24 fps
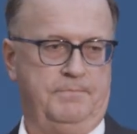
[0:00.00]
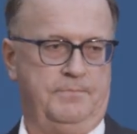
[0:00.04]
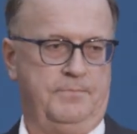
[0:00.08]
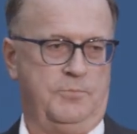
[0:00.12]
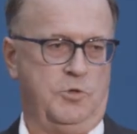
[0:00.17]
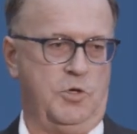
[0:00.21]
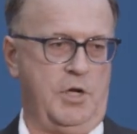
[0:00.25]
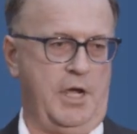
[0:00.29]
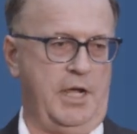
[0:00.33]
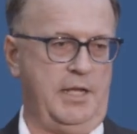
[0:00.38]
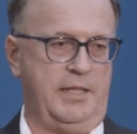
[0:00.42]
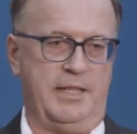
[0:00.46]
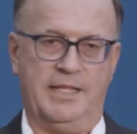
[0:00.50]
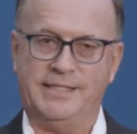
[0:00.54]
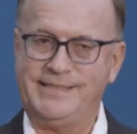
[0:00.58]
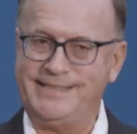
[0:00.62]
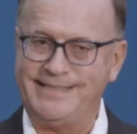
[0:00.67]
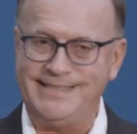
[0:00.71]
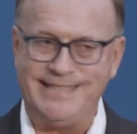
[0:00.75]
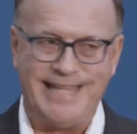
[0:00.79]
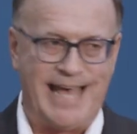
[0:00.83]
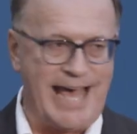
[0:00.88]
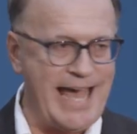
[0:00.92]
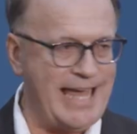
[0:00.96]
right?
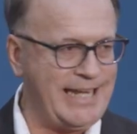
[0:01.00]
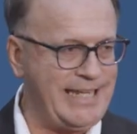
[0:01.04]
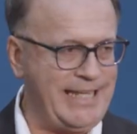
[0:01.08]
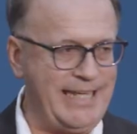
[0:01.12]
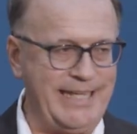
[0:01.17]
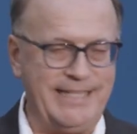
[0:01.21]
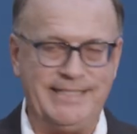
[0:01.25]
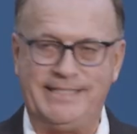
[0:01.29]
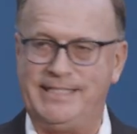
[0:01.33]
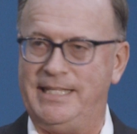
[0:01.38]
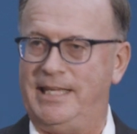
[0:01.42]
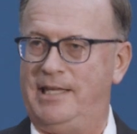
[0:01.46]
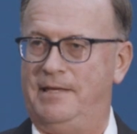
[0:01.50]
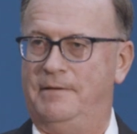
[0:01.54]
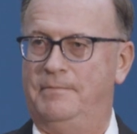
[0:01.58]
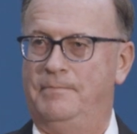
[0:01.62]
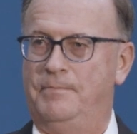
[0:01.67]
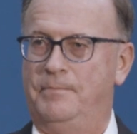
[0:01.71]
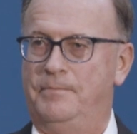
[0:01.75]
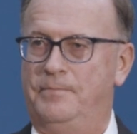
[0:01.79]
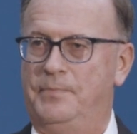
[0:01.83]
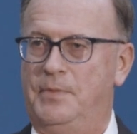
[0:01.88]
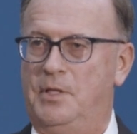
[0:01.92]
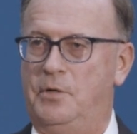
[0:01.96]
That's not easy,
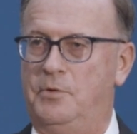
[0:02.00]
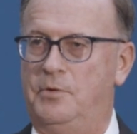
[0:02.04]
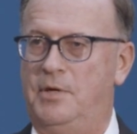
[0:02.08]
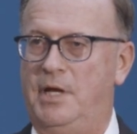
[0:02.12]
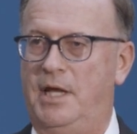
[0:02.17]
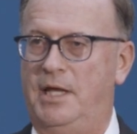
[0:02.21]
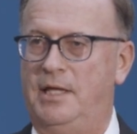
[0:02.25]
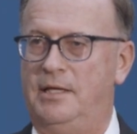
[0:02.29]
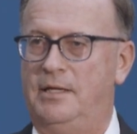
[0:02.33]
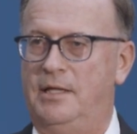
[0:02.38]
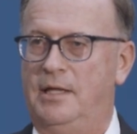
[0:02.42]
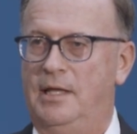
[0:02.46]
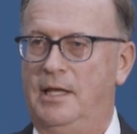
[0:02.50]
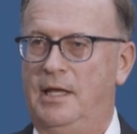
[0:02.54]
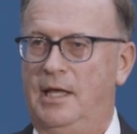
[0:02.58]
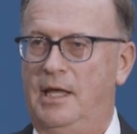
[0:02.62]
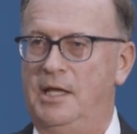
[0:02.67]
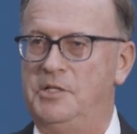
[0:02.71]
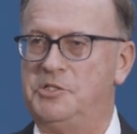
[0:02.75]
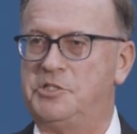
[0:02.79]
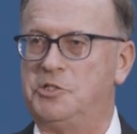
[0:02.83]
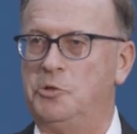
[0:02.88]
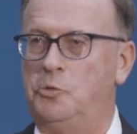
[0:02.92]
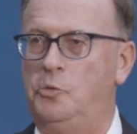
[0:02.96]
all right?
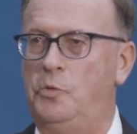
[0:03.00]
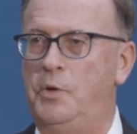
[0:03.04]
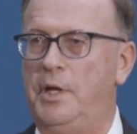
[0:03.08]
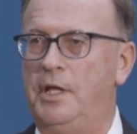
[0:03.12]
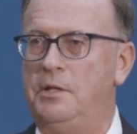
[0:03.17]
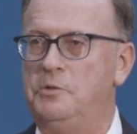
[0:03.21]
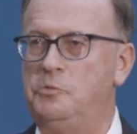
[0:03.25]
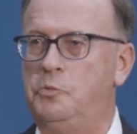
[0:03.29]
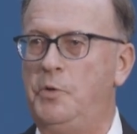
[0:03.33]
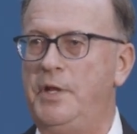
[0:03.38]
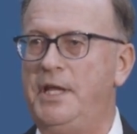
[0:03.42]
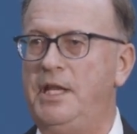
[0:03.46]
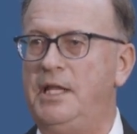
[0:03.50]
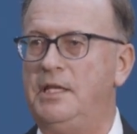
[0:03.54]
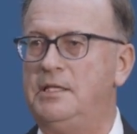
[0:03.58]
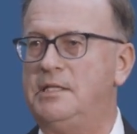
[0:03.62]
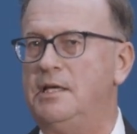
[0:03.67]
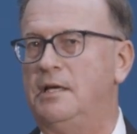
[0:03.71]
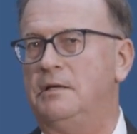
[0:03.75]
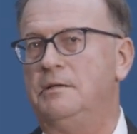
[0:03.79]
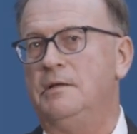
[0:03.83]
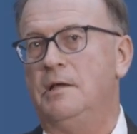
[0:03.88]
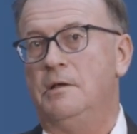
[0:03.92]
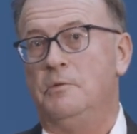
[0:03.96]
And so we need
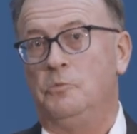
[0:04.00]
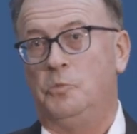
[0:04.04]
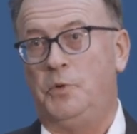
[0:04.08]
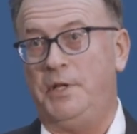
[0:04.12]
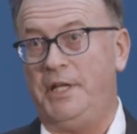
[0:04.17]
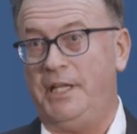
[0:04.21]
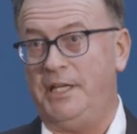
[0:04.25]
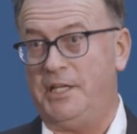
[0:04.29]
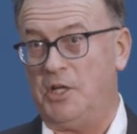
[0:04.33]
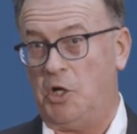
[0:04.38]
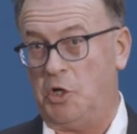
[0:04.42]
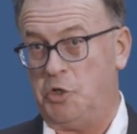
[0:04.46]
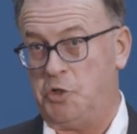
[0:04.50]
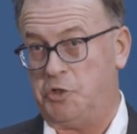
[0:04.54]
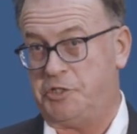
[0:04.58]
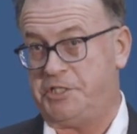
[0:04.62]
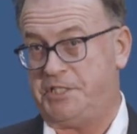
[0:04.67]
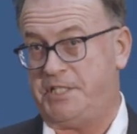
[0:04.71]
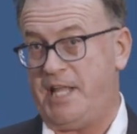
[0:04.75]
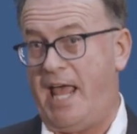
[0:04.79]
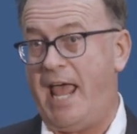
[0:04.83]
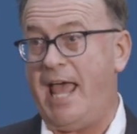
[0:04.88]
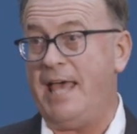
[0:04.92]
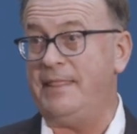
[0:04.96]
to
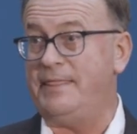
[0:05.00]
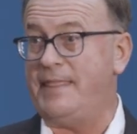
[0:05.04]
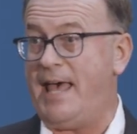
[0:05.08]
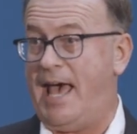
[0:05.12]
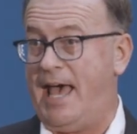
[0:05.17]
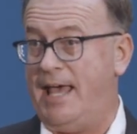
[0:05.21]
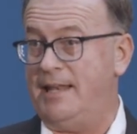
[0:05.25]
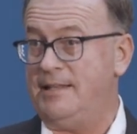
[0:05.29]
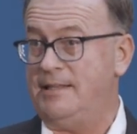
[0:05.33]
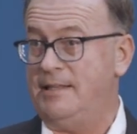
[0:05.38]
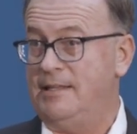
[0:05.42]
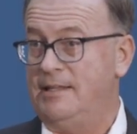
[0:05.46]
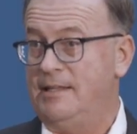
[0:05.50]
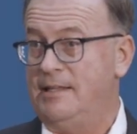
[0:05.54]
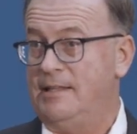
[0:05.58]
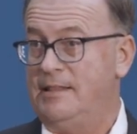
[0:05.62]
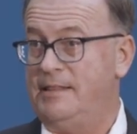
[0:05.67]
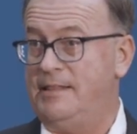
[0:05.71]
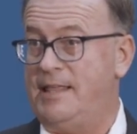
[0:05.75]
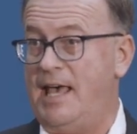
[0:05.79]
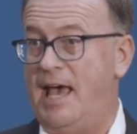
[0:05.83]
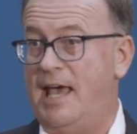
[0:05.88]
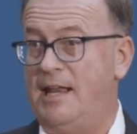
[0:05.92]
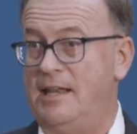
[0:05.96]
understand
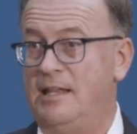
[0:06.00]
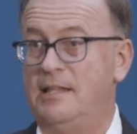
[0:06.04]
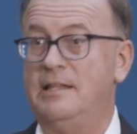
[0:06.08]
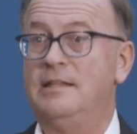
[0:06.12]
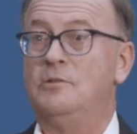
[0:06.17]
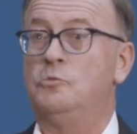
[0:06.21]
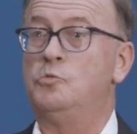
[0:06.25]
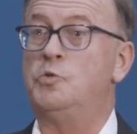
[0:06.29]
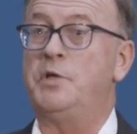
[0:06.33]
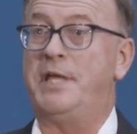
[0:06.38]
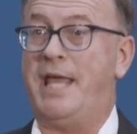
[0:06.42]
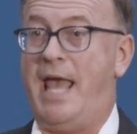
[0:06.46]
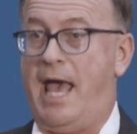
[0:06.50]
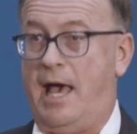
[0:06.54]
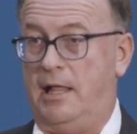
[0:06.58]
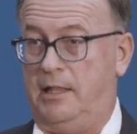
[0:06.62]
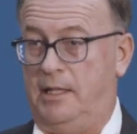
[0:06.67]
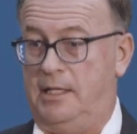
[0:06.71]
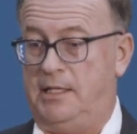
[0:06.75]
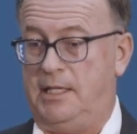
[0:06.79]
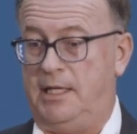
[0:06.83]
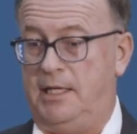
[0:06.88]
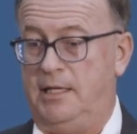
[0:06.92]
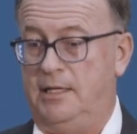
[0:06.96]
that
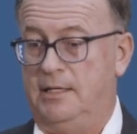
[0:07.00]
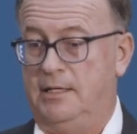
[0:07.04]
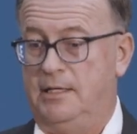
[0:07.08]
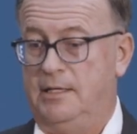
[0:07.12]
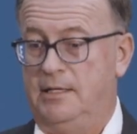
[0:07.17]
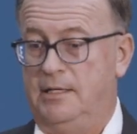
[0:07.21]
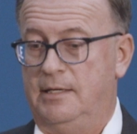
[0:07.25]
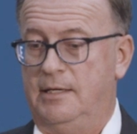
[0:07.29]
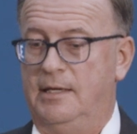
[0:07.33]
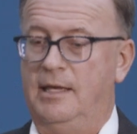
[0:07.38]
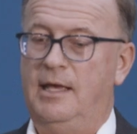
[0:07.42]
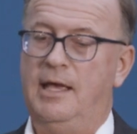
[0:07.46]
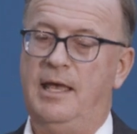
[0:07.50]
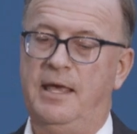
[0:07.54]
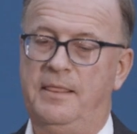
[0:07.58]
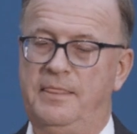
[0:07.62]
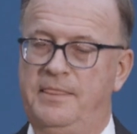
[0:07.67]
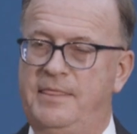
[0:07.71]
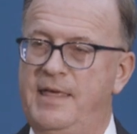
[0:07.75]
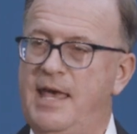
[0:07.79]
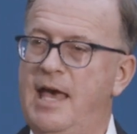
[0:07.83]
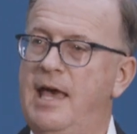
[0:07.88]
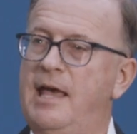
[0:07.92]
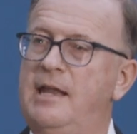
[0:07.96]
reality,
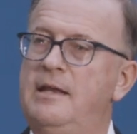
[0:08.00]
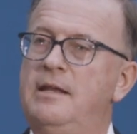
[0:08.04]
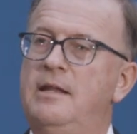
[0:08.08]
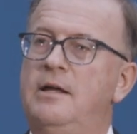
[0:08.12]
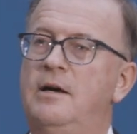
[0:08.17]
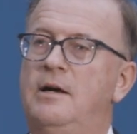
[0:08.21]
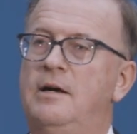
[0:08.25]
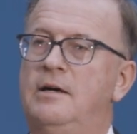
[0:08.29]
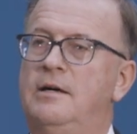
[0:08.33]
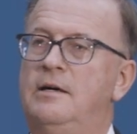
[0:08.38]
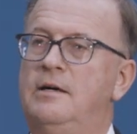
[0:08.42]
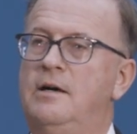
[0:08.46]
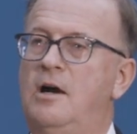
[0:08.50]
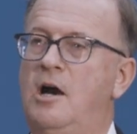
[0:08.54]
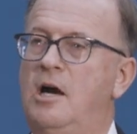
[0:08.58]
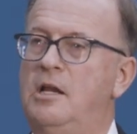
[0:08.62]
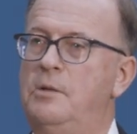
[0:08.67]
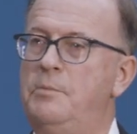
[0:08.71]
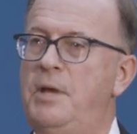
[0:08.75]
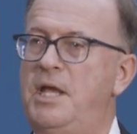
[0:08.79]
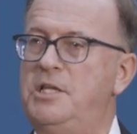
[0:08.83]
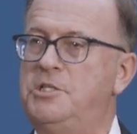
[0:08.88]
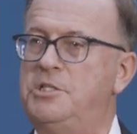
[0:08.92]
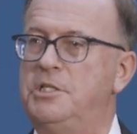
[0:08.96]
and then
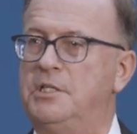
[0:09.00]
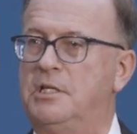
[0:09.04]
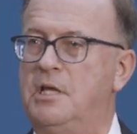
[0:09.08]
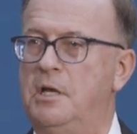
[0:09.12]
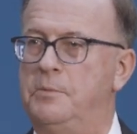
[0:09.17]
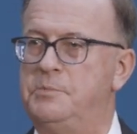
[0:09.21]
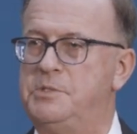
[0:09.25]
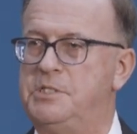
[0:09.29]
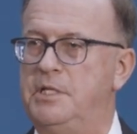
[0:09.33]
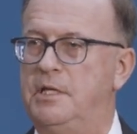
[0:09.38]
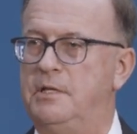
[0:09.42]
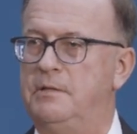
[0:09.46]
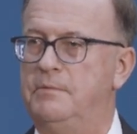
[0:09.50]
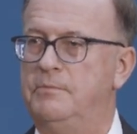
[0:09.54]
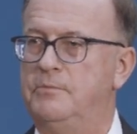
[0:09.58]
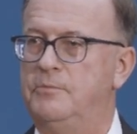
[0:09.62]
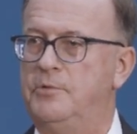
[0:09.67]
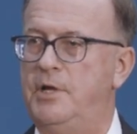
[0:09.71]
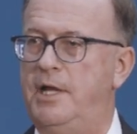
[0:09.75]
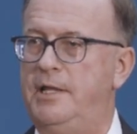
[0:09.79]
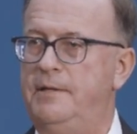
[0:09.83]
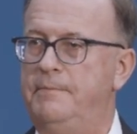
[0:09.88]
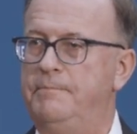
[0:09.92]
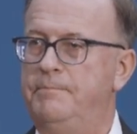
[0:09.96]
automation comes in,
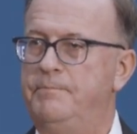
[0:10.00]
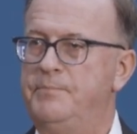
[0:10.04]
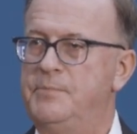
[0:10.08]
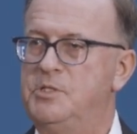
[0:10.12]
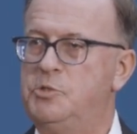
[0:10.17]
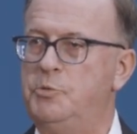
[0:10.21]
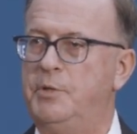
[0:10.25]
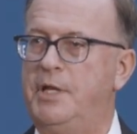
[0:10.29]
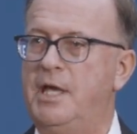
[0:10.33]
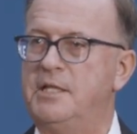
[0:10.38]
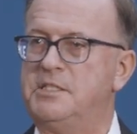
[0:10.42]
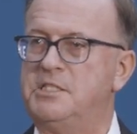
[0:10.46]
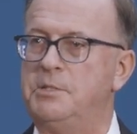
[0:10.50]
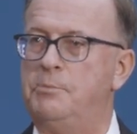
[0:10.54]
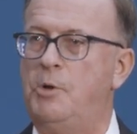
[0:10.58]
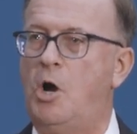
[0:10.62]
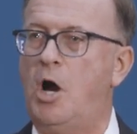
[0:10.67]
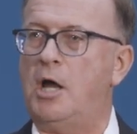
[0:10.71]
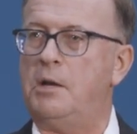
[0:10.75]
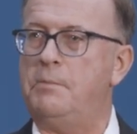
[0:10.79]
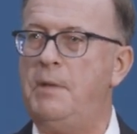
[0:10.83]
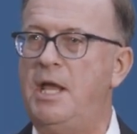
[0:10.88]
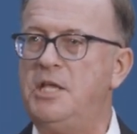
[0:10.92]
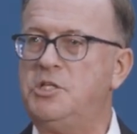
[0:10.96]
right? So we got some
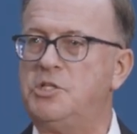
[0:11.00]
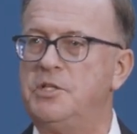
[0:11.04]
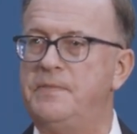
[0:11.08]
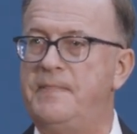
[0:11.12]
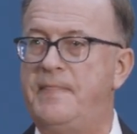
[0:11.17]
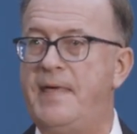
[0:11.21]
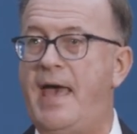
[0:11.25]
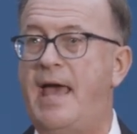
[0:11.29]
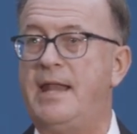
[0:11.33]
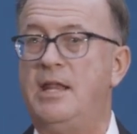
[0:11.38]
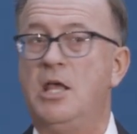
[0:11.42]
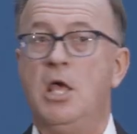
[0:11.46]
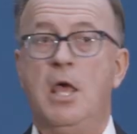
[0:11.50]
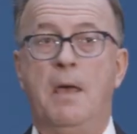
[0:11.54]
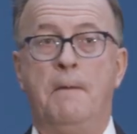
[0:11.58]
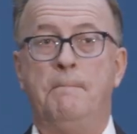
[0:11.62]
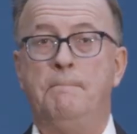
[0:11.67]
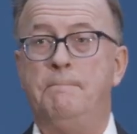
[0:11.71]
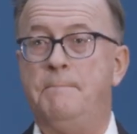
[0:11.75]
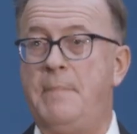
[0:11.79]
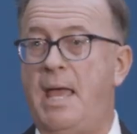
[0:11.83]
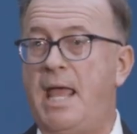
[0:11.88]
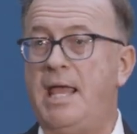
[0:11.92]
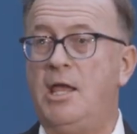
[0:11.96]
automation that
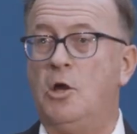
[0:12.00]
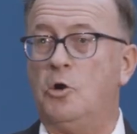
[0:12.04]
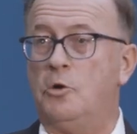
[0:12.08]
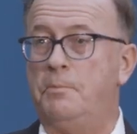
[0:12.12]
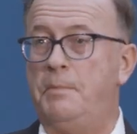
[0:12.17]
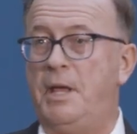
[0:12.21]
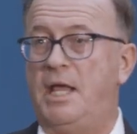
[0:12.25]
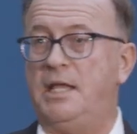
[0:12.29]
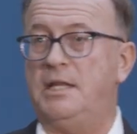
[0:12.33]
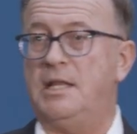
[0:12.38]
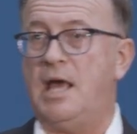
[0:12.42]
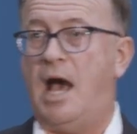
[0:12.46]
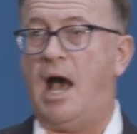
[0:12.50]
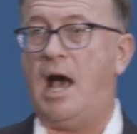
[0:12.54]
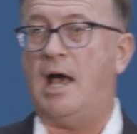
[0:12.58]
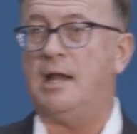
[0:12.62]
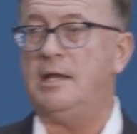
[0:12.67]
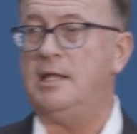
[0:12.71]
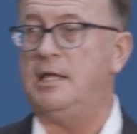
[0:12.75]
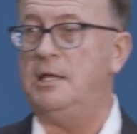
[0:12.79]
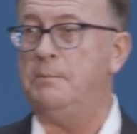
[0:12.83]
may or may not